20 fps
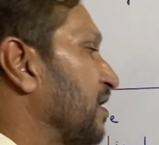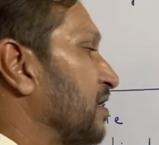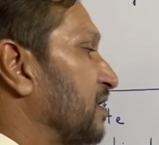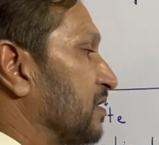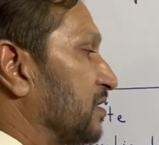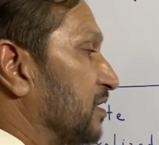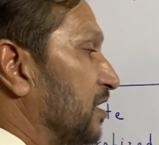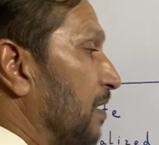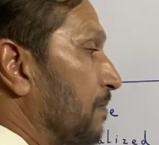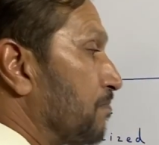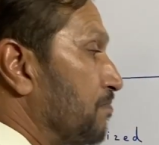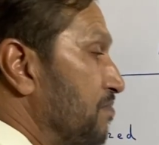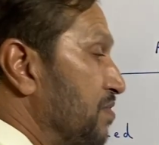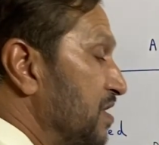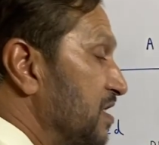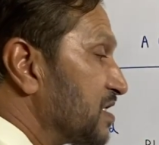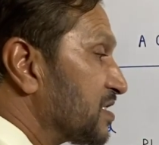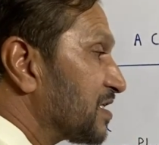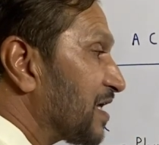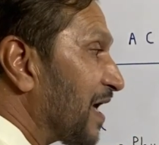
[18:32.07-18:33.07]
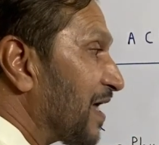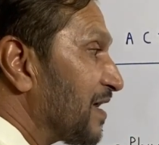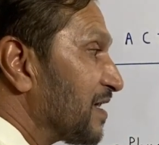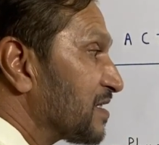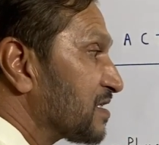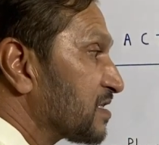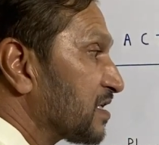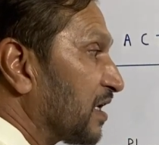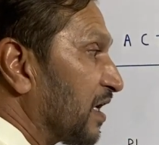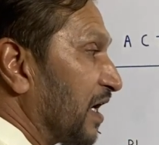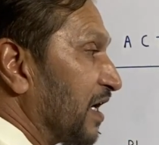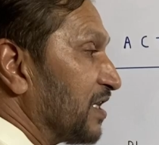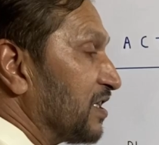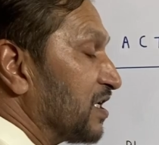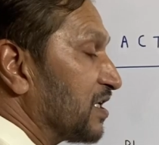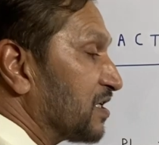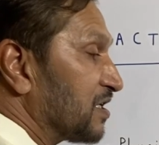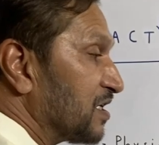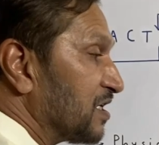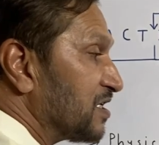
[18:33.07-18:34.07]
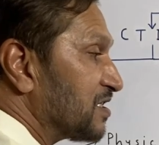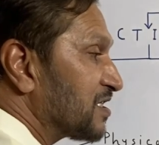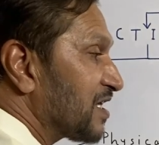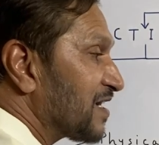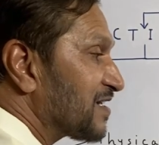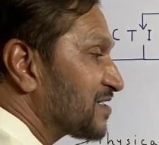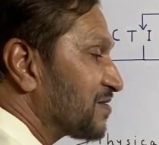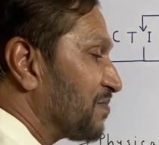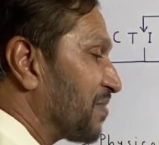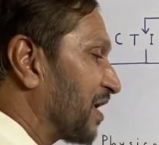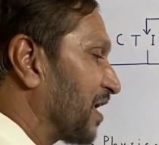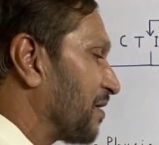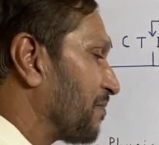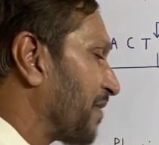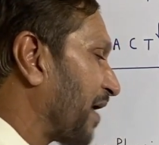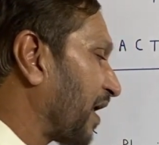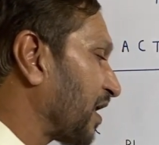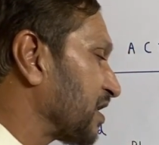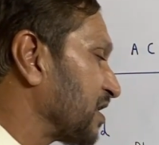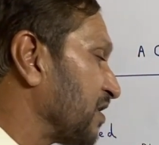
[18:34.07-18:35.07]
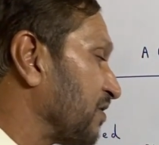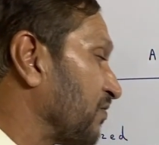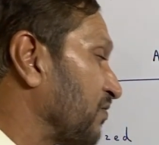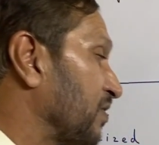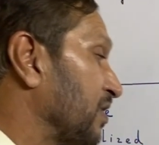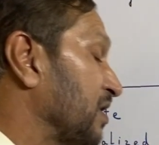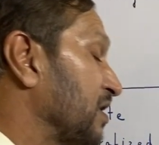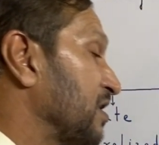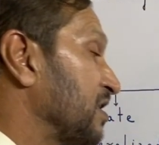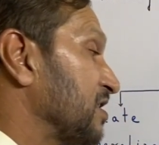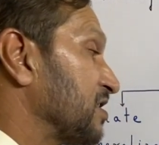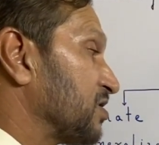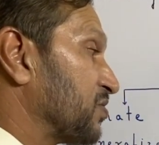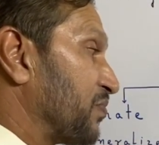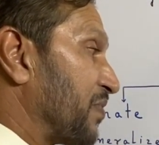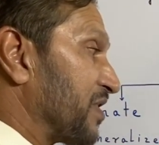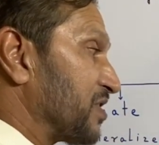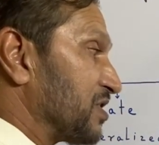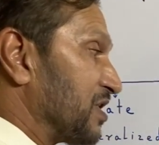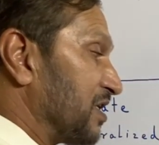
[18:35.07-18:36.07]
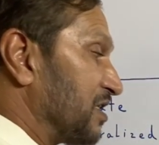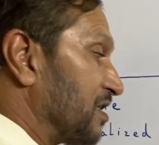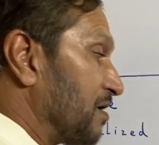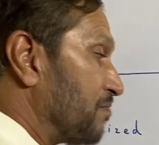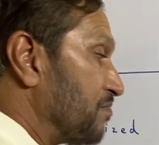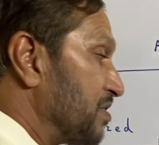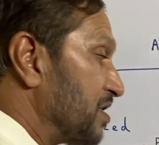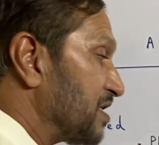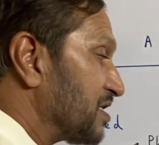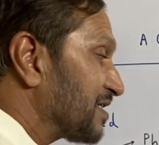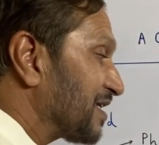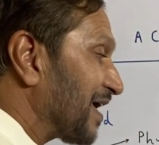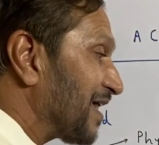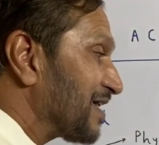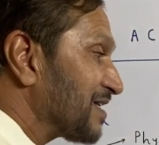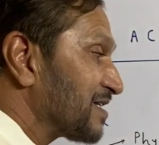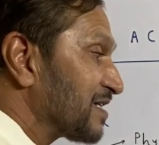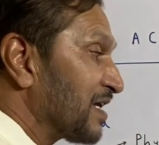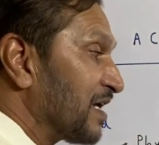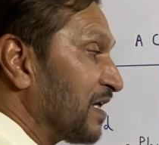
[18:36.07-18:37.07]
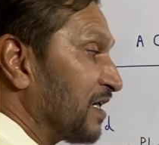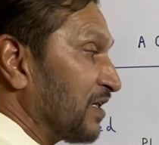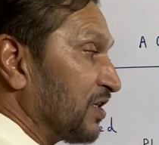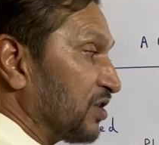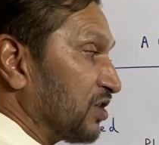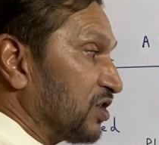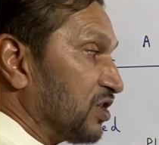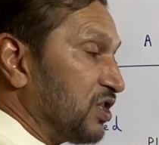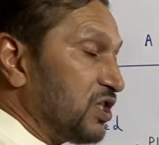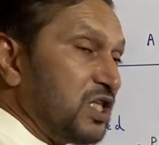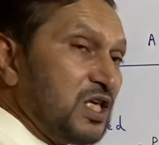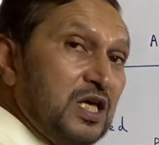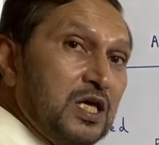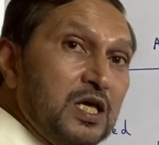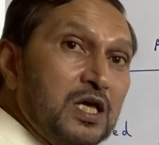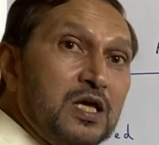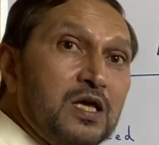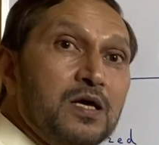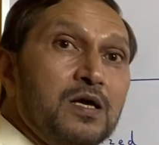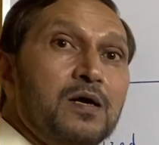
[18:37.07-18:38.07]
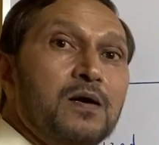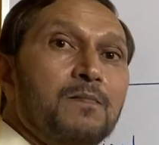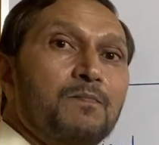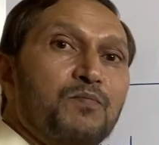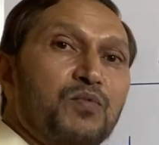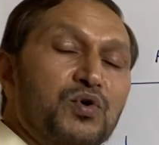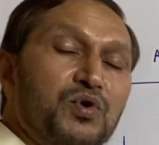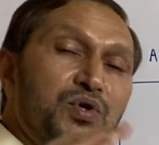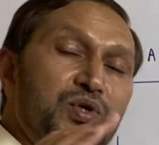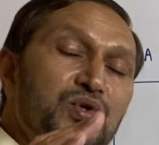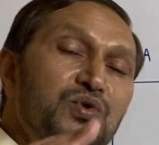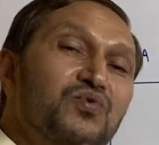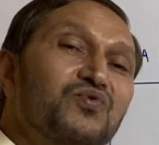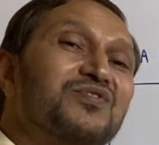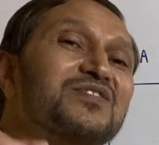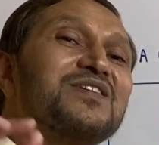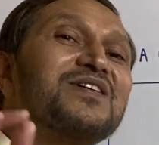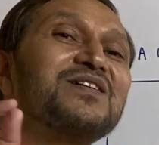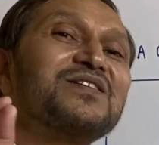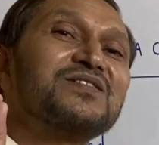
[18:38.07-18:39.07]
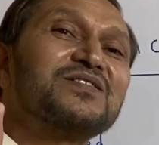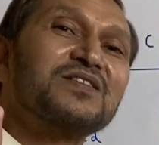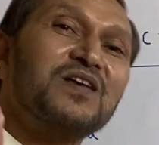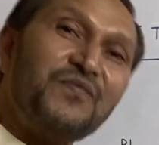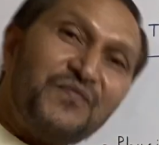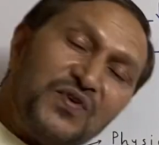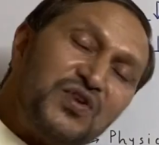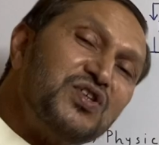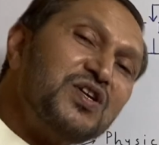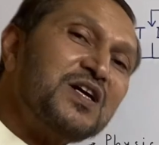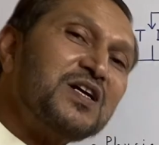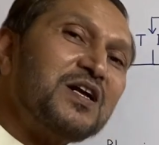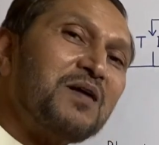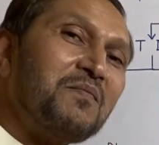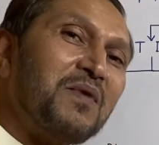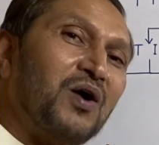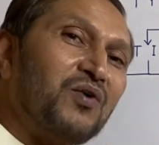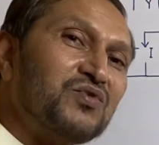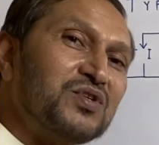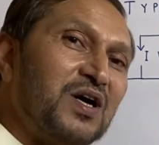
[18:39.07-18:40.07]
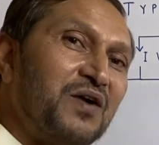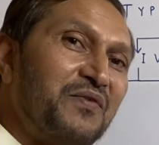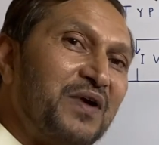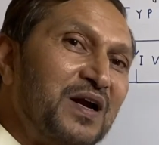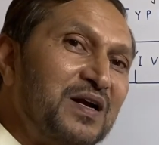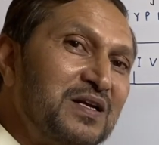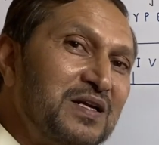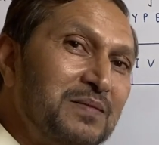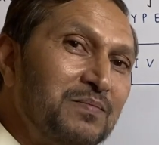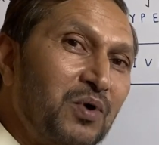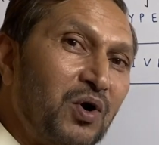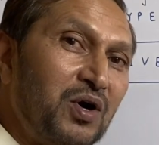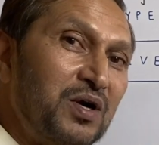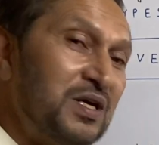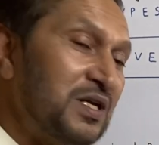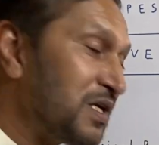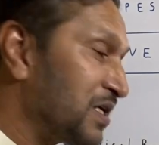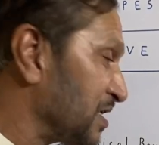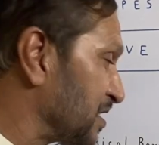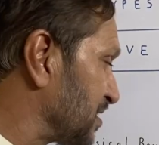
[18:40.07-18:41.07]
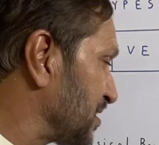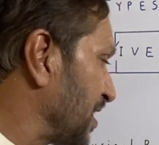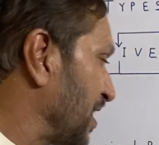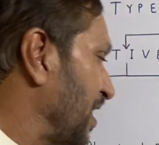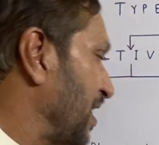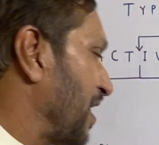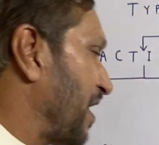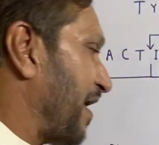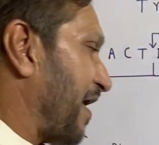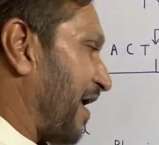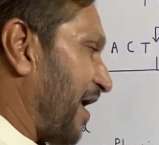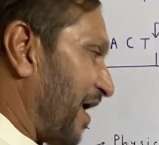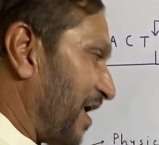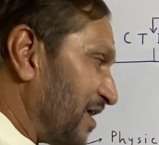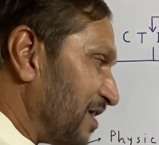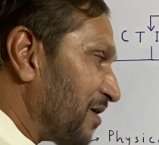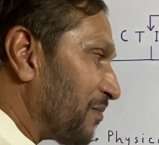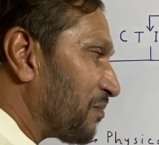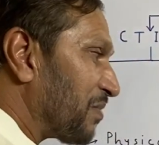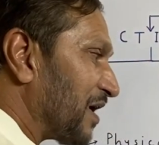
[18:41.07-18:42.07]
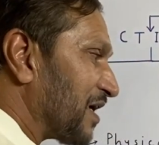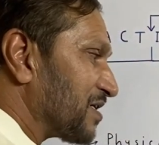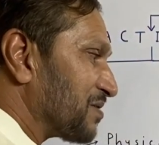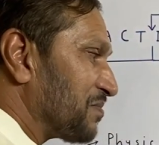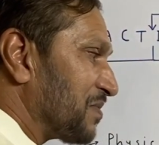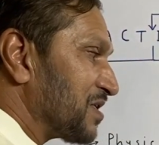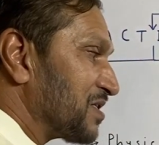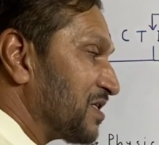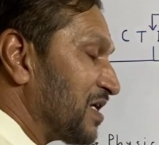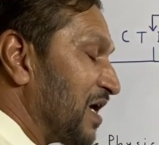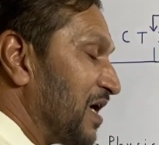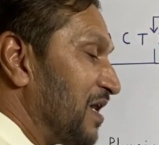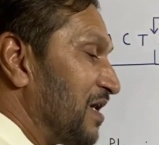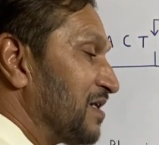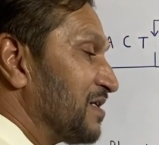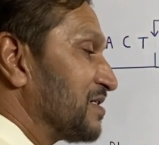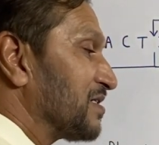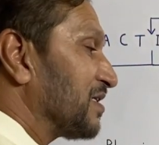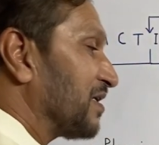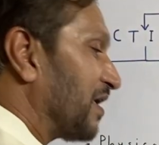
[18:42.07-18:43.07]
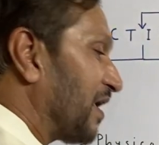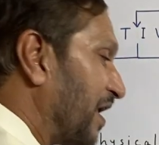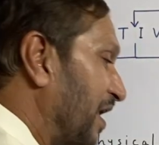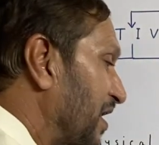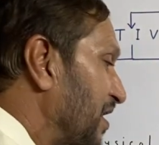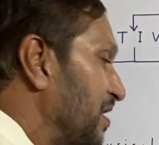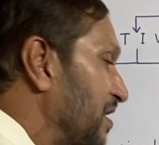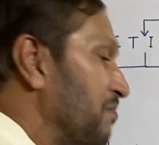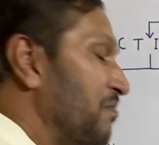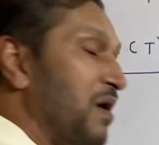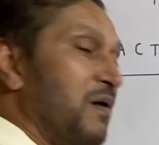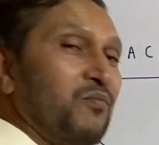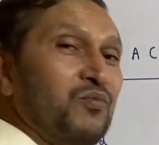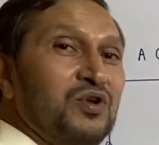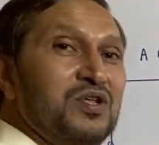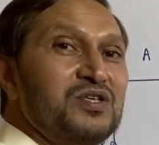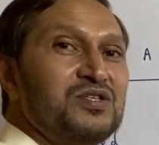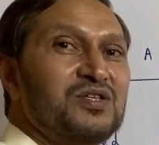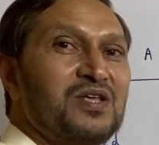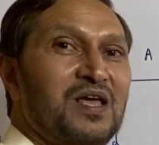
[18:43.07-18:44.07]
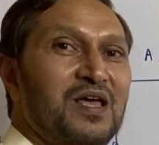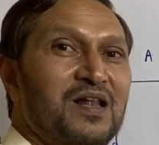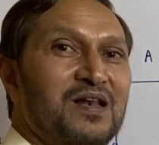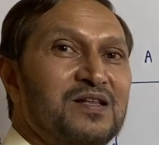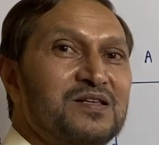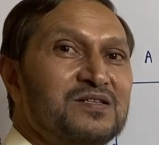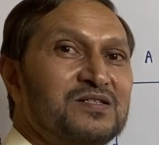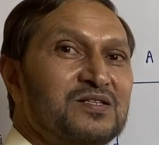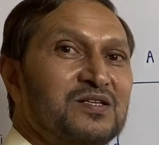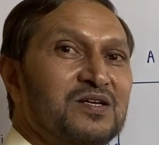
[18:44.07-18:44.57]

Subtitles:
The B cells and the T cells become active, especially the B cells. They produce sufficient amount of antibodies and the plasma cells and the memory cells,